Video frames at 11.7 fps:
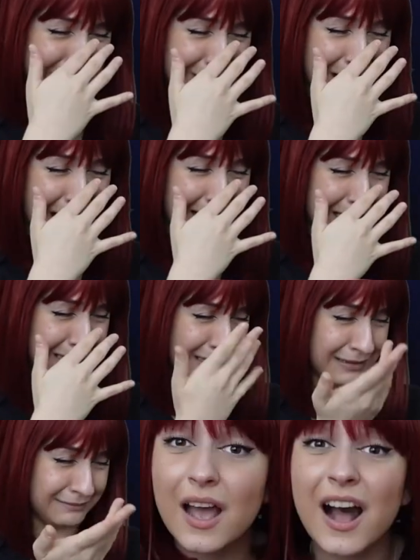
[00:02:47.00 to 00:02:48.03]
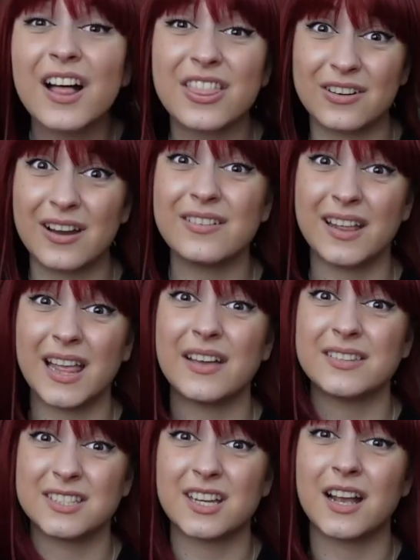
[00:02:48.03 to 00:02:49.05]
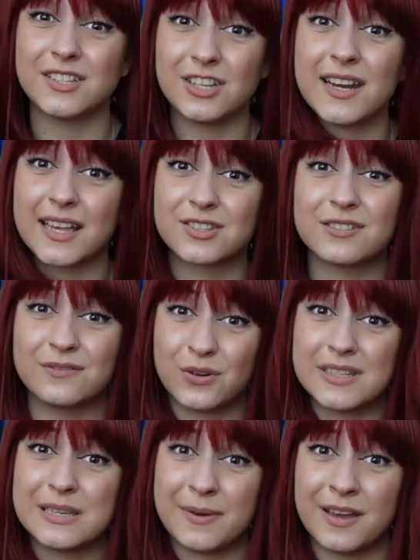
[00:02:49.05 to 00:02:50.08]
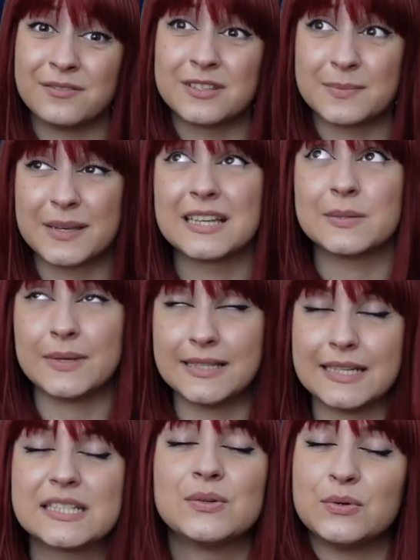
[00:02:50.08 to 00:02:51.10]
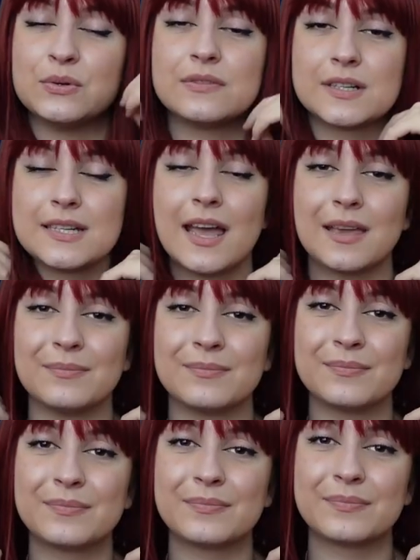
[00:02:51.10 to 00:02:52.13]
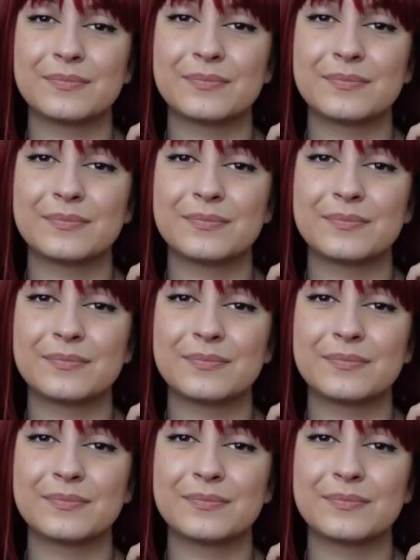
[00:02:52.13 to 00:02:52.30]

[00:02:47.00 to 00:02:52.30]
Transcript: crying Although I will have to charge you an extra £40 because we did go over time.